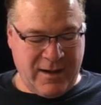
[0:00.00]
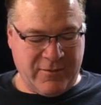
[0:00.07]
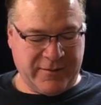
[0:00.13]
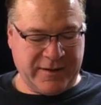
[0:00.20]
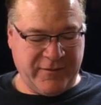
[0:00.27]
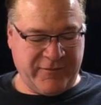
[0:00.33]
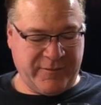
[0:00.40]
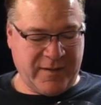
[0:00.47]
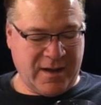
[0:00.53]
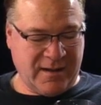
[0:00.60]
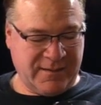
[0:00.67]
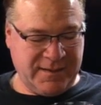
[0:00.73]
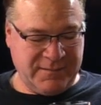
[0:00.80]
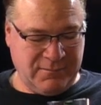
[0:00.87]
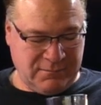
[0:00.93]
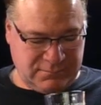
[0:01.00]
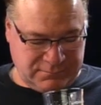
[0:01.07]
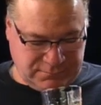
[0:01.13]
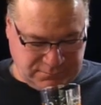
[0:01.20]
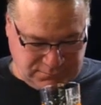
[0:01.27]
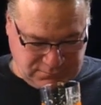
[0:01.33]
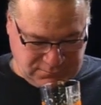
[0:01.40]
Wow, you're from Holland?
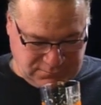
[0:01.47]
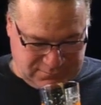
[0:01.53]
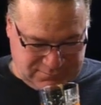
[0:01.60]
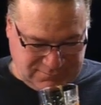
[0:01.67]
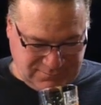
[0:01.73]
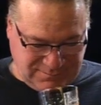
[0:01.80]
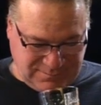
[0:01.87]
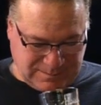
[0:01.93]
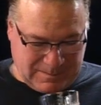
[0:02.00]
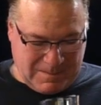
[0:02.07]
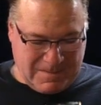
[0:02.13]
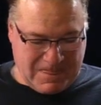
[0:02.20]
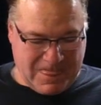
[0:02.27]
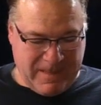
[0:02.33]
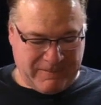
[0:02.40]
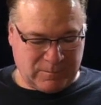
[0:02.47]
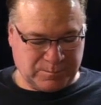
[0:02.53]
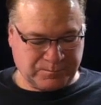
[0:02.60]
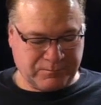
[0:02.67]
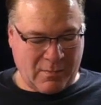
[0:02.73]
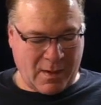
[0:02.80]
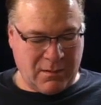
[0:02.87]
Not quite
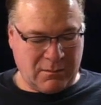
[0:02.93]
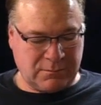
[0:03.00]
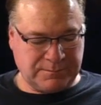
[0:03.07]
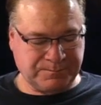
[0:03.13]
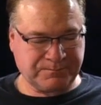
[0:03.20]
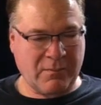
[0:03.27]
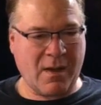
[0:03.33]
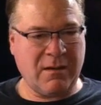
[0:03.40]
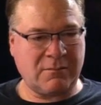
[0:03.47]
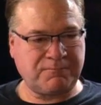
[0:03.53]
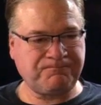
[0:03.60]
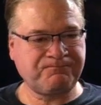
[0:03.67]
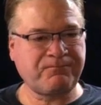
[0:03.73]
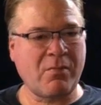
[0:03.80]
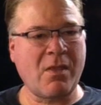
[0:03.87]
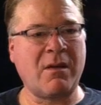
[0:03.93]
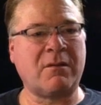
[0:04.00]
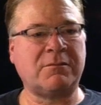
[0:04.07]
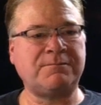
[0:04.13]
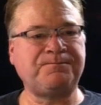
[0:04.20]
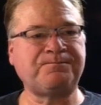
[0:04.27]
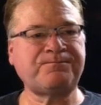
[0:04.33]
what I would figure
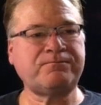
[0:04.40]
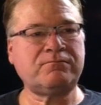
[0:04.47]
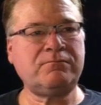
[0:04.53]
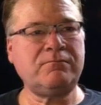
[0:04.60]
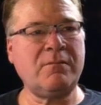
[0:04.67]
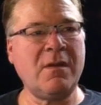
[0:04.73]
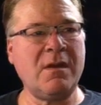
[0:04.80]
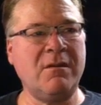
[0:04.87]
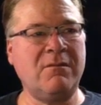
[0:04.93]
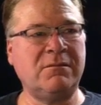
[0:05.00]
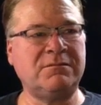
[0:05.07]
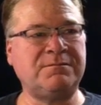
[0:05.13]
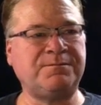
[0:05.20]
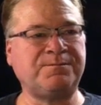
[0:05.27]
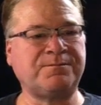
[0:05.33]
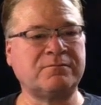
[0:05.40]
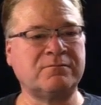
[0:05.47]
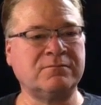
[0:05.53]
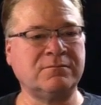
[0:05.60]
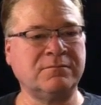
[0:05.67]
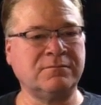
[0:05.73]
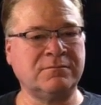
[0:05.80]
from a dragon's milk. I thought it was going
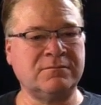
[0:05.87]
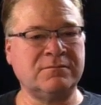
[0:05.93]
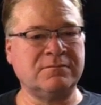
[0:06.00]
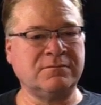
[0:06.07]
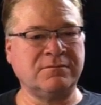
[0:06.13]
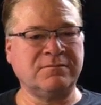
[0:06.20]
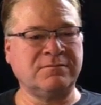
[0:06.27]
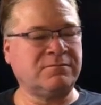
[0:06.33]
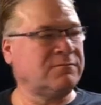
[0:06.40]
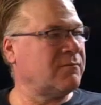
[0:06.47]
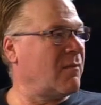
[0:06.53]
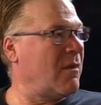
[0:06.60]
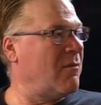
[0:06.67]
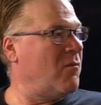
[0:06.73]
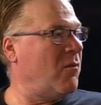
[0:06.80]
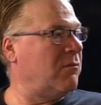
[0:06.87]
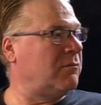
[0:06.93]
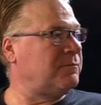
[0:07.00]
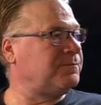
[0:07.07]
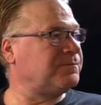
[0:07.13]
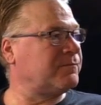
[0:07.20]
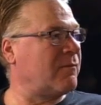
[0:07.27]
to be actually a
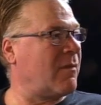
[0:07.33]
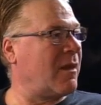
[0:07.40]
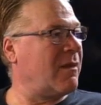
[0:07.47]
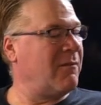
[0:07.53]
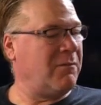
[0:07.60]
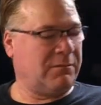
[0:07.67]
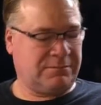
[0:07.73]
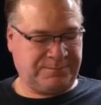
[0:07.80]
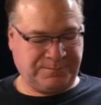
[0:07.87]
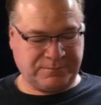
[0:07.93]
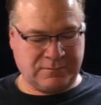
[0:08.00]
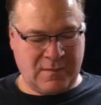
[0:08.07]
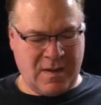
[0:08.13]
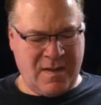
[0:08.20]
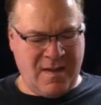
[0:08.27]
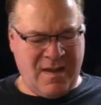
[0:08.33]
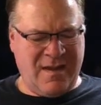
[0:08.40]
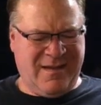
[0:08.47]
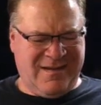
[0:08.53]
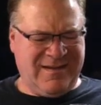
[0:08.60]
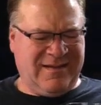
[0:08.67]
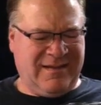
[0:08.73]
little thicker.
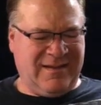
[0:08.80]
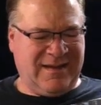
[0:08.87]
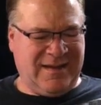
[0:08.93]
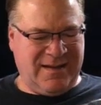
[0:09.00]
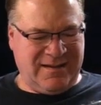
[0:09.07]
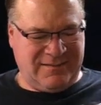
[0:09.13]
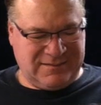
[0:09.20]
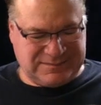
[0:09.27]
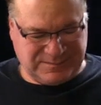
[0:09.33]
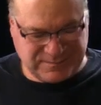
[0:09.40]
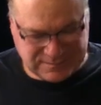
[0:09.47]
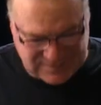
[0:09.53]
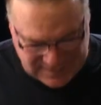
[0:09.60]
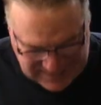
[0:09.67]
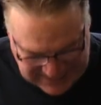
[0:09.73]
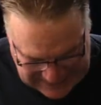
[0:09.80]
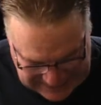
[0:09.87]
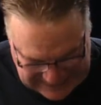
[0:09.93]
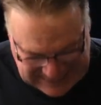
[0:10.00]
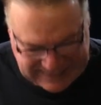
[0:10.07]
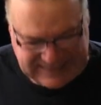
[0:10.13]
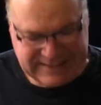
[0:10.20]
It, it's
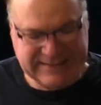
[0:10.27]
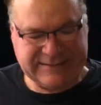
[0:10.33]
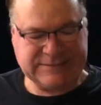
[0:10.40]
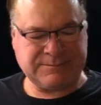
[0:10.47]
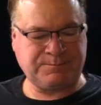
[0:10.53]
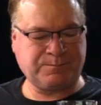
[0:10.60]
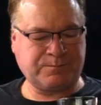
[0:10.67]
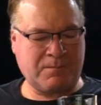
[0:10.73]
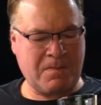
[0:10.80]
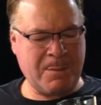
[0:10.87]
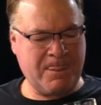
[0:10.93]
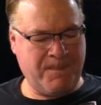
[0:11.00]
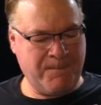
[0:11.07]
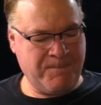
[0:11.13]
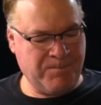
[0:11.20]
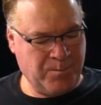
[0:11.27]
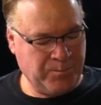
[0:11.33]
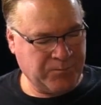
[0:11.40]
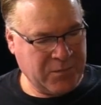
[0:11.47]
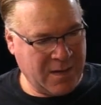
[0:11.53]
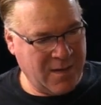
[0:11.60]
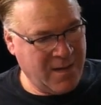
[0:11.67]
really light though, but the flavor, I mean, the
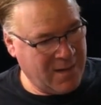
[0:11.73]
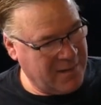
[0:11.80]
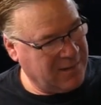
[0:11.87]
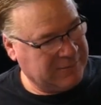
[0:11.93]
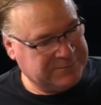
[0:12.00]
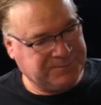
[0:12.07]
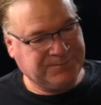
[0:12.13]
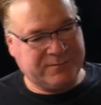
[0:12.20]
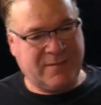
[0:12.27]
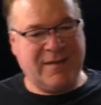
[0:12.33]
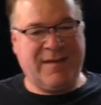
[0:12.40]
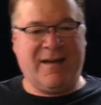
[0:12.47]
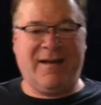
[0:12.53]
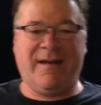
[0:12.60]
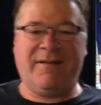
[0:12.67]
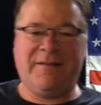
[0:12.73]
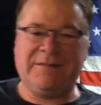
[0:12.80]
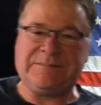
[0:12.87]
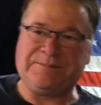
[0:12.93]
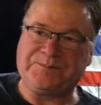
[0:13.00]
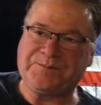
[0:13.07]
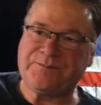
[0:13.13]
flavor's good. Yeah, it's got
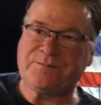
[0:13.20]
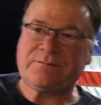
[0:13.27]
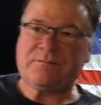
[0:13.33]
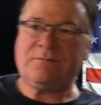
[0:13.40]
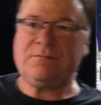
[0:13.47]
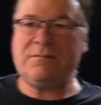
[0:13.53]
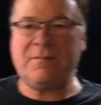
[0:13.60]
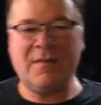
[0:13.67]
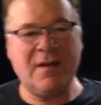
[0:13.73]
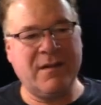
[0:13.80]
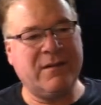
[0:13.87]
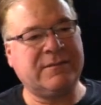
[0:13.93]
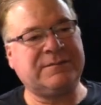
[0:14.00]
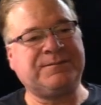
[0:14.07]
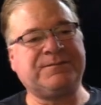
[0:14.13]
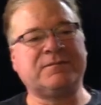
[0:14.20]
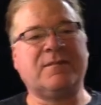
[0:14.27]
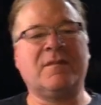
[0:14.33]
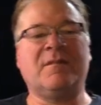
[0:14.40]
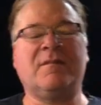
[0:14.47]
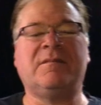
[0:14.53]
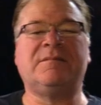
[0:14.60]
this in
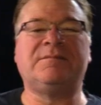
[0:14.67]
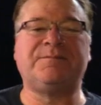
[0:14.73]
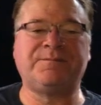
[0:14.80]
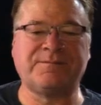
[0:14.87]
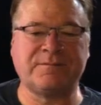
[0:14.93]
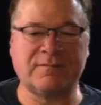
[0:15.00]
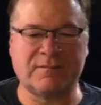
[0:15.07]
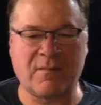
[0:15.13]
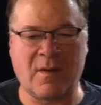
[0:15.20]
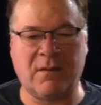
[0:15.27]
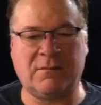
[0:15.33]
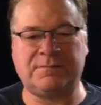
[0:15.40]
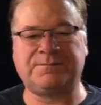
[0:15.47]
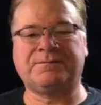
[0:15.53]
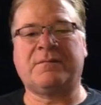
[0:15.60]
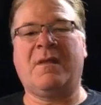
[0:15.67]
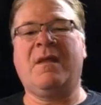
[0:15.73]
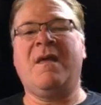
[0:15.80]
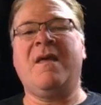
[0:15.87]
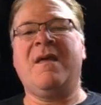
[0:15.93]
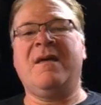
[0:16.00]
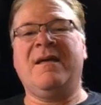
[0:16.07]
instant initial sweetness
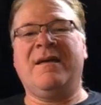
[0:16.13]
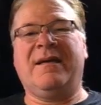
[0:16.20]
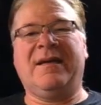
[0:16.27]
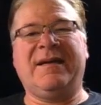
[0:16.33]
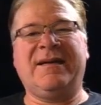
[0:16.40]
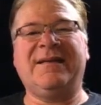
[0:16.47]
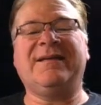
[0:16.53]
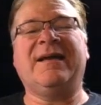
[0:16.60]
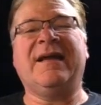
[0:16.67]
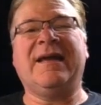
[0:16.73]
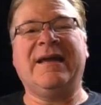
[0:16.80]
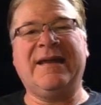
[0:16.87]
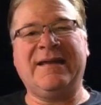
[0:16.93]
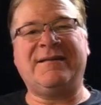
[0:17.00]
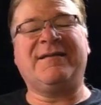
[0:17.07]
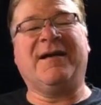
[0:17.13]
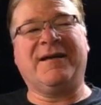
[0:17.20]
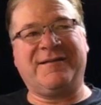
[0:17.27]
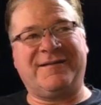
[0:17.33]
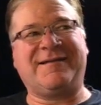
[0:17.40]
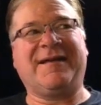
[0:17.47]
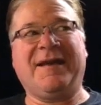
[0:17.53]
that I kind of like. It, it
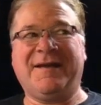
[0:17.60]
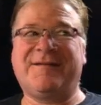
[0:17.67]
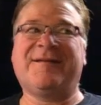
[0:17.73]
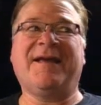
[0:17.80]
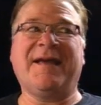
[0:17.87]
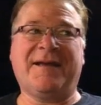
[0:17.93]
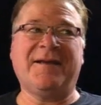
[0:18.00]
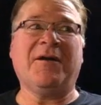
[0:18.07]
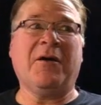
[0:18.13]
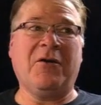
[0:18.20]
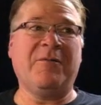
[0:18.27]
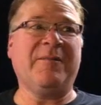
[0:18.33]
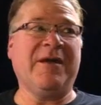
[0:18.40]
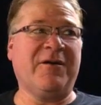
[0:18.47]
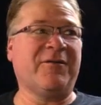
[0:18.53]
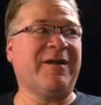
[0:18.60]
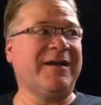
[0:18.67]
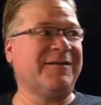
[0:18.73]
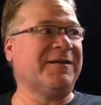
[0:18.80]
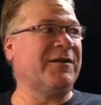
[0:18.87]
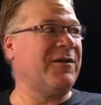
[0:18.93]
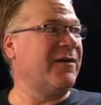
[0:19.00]
does taste like an oatmeal
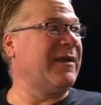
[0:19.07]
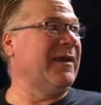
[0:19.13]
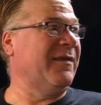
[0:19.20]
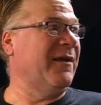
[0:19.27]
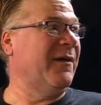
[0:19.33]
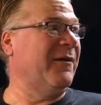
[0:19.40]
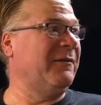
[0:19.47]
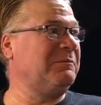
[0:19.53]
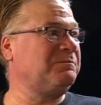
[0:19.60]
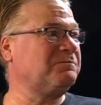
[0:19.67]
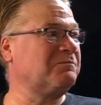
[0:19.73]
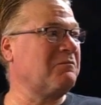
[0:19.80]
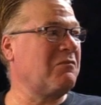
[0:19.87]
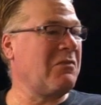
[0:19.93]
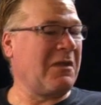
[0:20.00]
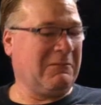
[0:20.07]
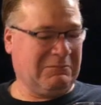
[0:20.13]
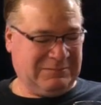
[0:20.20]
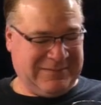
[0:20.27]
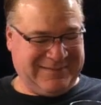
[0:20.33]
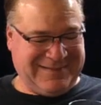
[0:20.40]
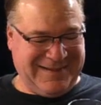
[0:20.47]
raisin cookie though. Mm hmm.
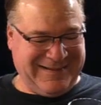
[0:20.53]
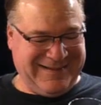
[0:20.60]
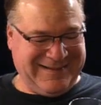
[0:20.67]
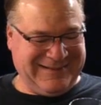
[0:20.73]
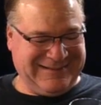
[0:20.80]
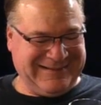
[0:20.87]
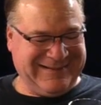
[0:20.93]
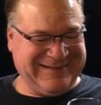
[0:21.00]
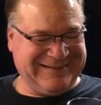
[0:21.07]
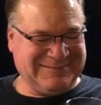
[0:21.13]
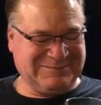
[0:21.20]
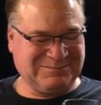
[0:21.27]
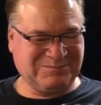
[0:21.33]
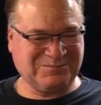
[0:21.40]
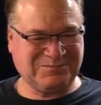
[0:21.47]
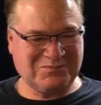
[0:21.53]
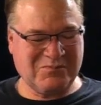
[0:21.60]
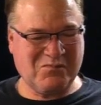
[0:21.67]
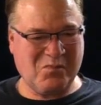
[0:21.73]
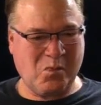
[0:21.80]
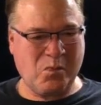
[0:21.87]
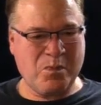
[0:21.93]
I mean, it's
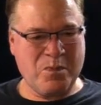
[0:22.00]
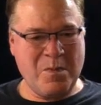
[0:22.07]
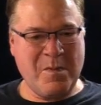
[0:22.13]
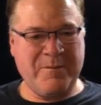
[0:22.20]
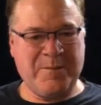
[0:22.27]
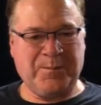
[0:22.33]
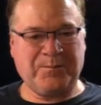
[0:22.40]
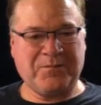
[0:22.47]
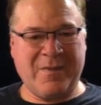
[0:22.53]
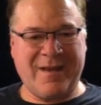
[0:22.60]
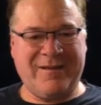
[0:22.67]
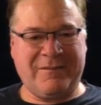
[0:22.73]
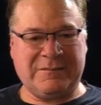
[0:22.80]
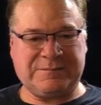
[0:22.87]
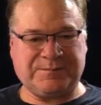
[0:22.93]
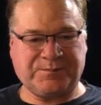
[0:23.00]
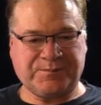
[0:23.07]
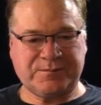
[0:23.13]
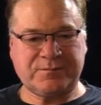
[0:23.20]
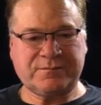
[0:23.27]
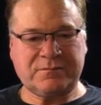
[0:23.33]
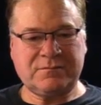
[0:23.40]
good. I'm not complaining at all.
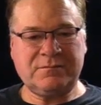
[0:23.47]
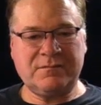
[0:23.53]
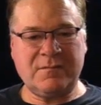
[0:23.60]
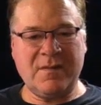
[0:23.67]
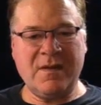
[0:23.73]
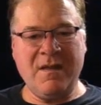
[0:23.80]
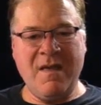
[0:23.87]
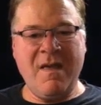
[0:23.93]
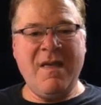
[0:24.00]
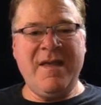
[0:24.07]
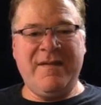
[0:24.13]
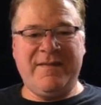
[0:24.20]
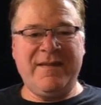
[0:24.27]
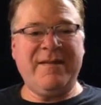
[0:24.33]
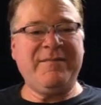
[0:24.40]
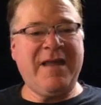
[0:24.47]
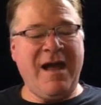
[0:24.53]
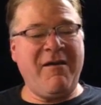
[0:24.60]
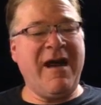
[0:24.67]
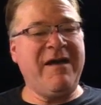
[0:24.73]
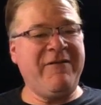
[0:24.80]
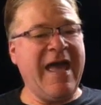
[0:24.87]
It's just not quite what
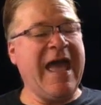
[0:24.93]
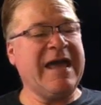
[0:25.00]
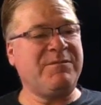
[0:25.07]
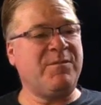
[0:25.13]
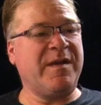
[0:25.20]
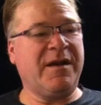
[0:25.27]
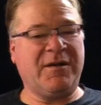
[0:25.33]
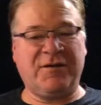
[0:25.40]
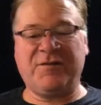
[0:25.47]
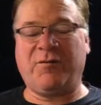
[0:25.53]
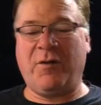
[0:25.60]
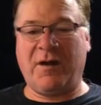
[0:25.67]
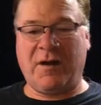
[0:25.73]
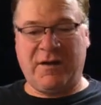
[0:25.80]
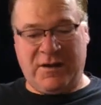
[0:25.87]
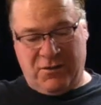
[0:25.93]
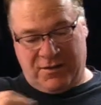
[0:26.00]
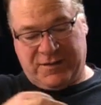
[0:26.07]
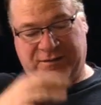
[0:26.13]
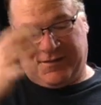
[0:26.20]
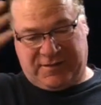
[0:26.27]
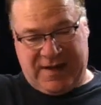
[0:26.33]
now, I. Now I've had beers where you
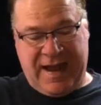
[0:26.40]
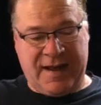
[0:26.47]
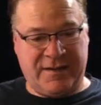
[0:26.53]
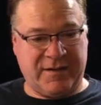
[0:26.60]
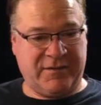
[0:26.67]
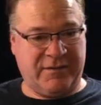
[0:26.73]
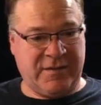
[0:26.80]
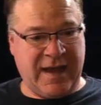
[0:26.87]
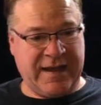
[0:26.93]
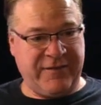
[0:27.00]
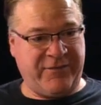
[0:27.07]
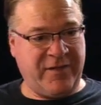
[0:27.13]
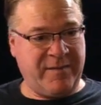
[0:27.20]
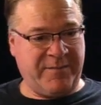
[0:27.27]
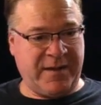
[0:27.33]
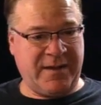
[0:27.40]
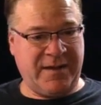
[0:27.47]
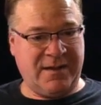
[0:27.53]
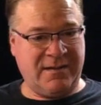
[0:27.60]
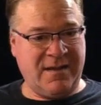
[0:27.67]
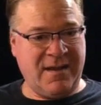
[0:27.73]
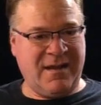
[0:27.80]
could stand a knife up in
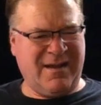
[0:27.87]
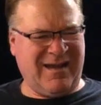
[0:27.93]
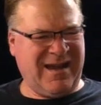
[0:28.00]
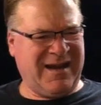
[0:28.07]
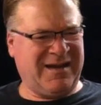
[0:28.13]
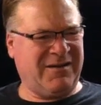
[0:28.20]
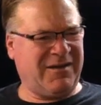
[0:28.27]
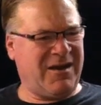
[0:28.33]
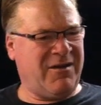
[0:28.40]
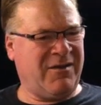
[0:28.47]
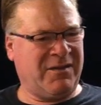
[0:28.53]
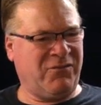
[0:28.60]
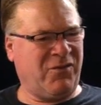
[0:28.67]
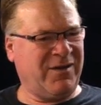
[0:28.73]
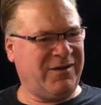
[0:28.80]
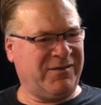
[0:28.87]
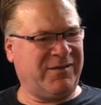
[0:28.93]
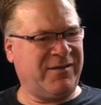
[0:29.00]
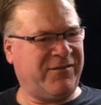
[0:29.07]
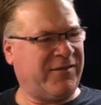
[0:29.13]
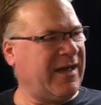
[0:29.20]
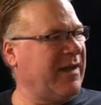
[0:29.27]
it, and you're going, "Where's
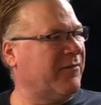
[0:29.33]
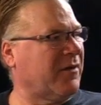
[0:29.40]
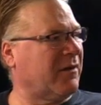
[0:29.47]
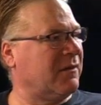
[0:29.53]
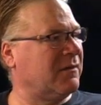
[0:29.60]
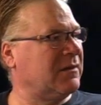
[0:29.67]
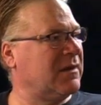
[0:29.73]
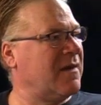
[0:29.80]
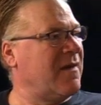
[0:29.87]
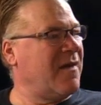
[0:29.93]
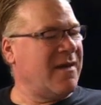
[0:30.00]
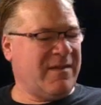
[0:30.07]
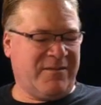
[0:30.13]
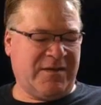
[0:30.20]
the flavor?" Mm-hmm.